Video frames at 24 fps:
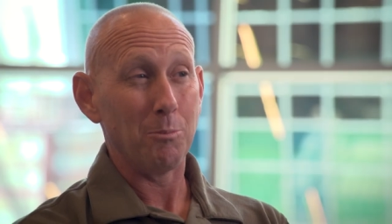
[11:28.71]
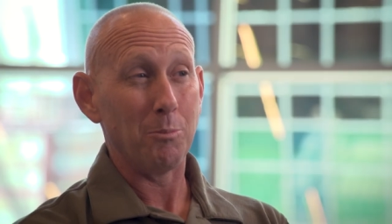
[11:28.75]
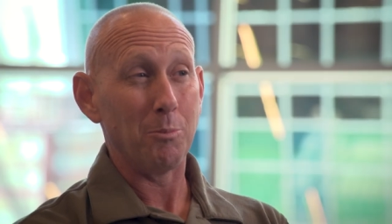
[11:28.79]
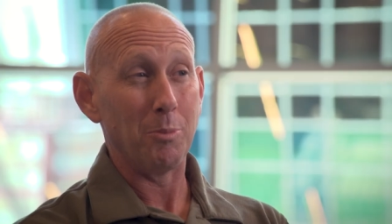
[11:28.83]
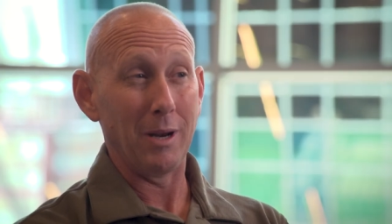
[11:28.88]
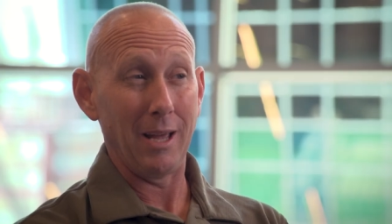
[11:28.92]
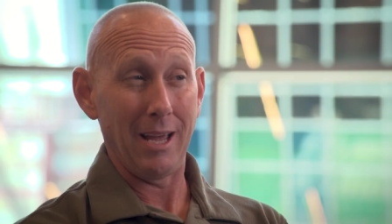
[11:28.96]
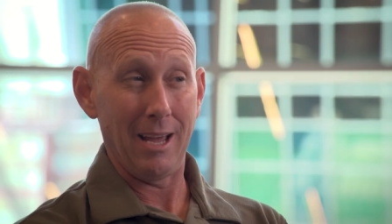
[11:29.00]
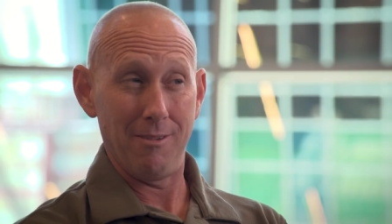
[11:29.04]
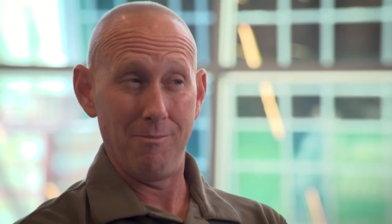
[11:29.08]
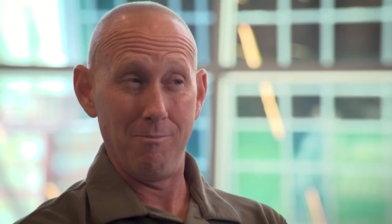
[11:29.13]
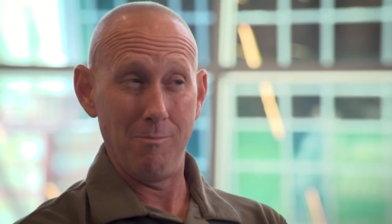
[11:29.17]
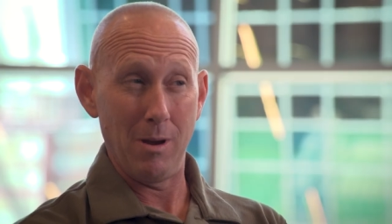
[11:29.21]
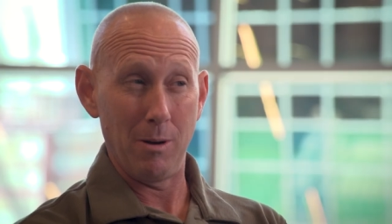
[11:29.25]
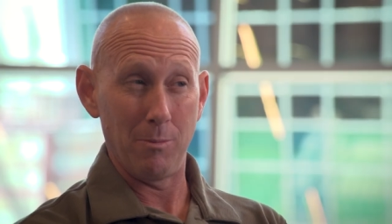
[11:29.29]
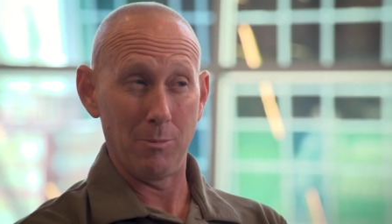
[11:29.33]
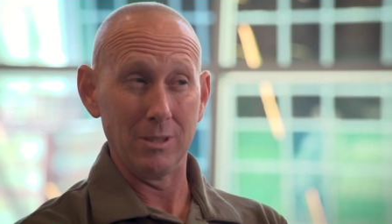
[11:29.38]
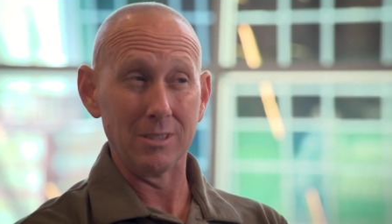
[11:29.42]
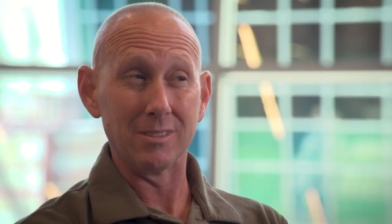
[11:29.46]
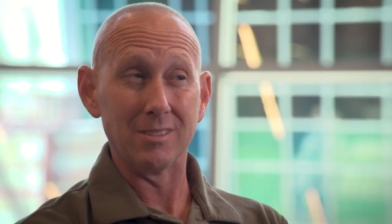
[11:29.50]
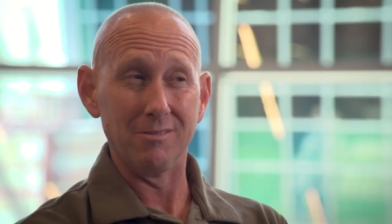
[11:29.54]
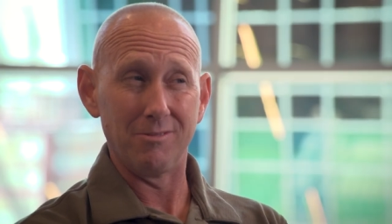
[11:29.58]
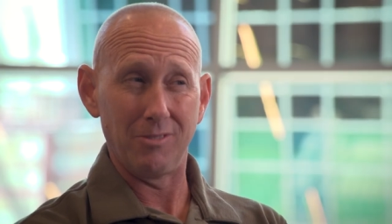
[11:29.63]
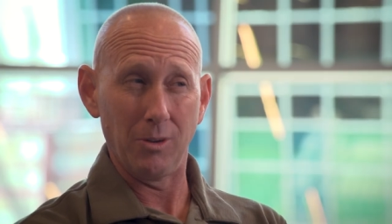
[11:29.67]
but I have
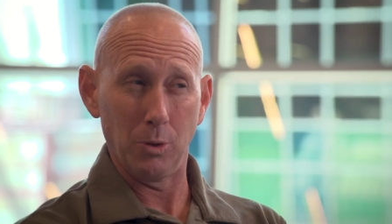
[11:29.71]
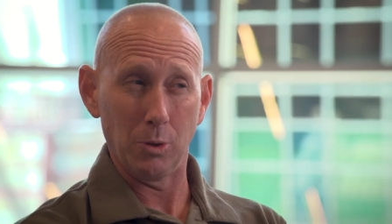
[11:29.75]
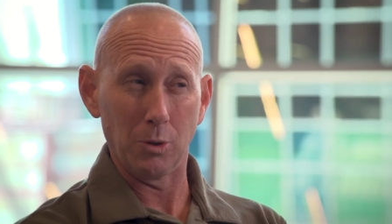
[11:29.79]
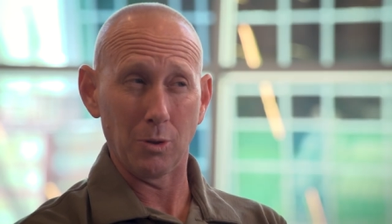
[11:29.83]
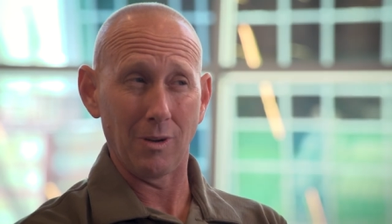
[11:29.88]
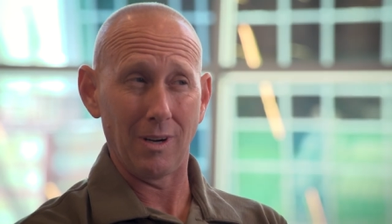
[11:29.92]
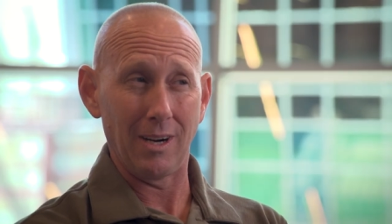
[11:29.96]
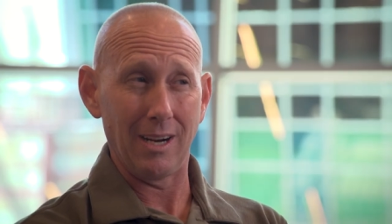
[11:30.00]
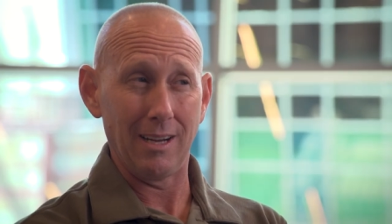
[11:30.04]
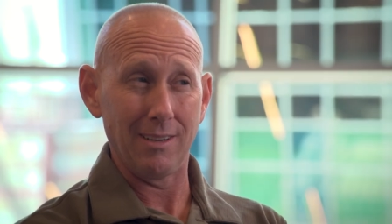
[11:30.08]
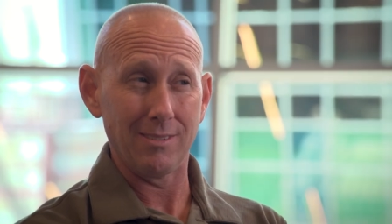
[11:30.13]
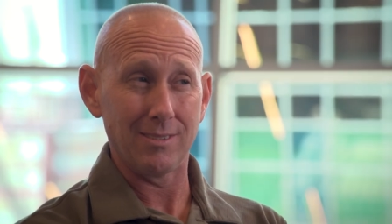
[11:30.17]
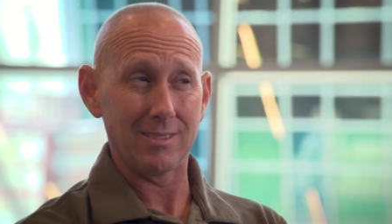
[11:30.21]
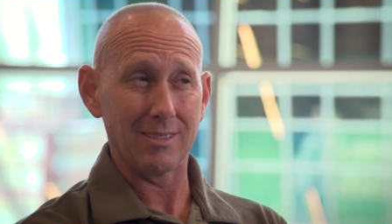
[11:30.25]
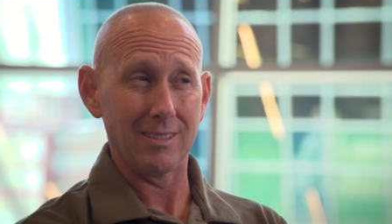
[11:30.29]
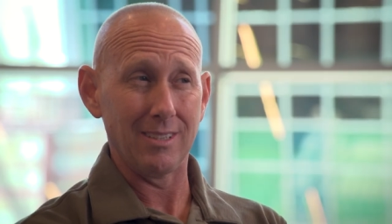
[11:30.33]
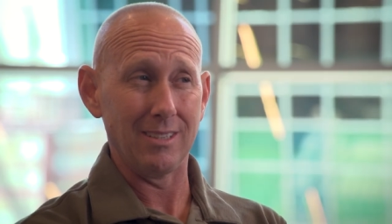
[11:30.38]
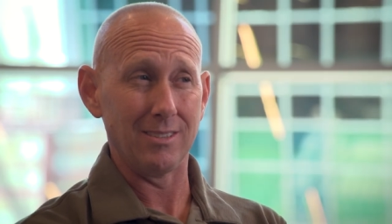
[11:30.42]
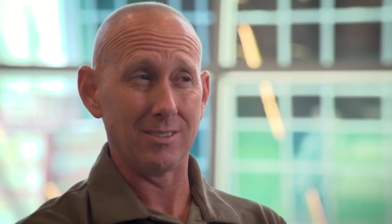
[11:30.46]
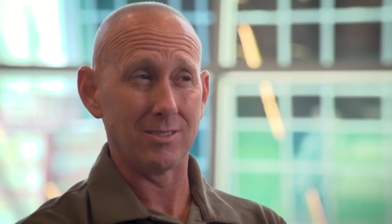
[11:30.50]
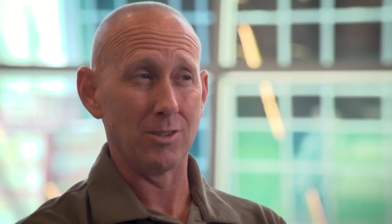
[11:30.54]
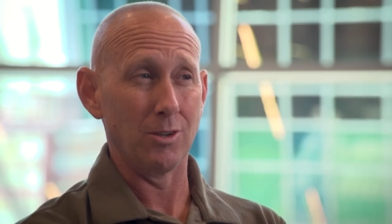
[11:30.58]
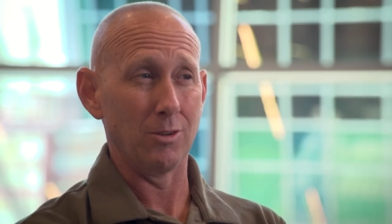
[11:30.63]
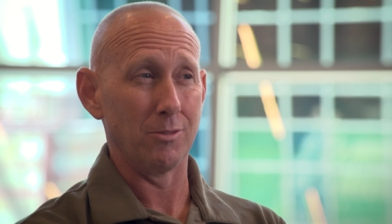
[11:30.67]
memories in photographs.
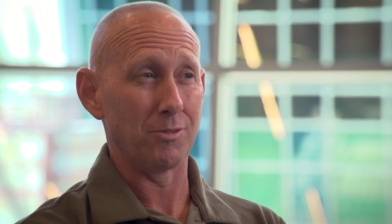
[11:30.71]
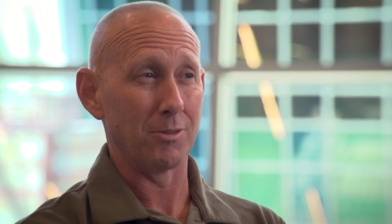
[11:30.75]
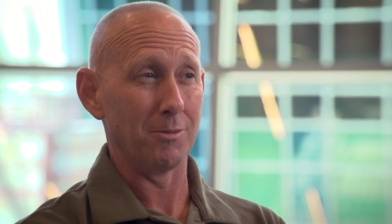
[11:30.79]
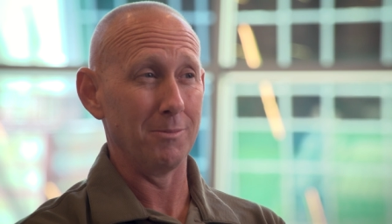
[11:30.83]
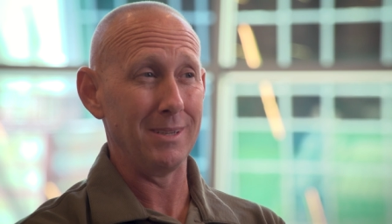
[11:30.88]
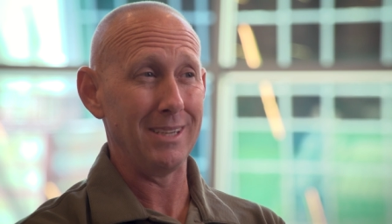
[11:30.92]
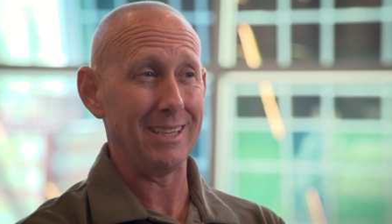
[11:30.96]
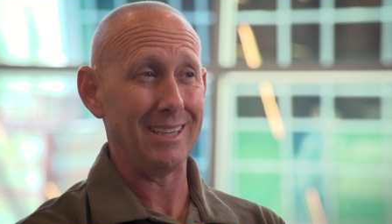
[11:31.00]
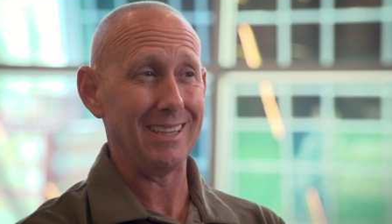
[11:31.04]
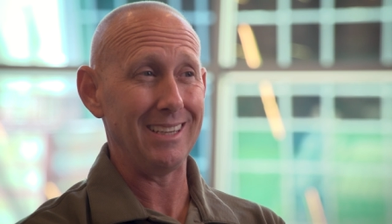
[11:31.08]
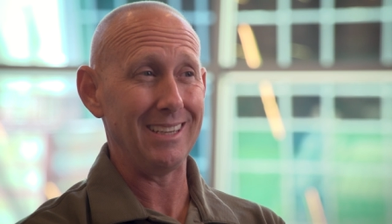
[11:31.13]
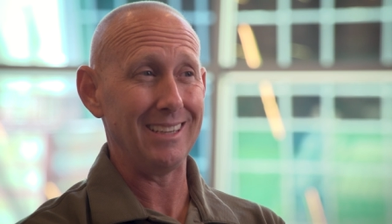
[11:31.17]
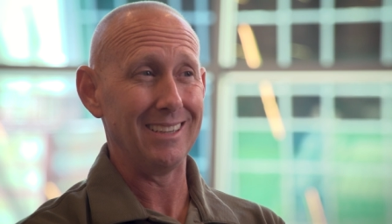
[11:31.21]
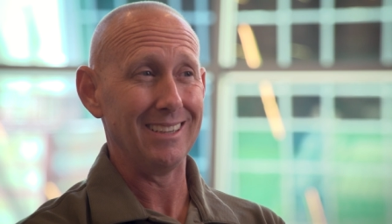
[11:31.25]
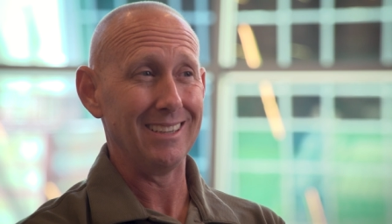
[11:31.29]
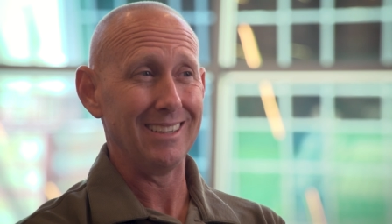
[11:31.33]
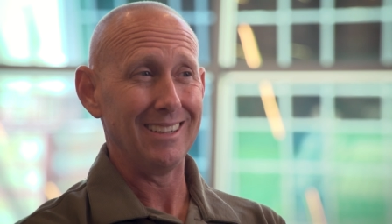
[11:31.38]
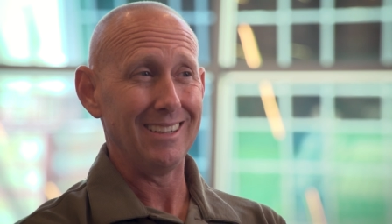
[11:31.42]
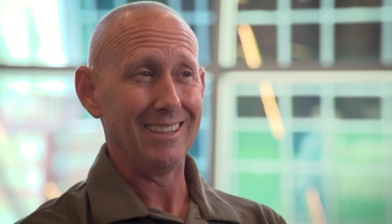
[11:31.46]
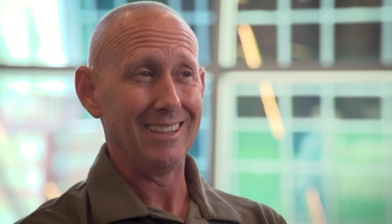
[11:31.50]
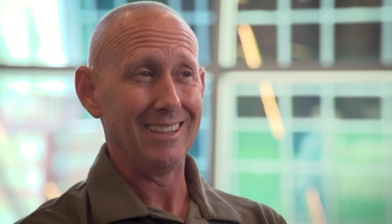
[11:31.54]
And so for me,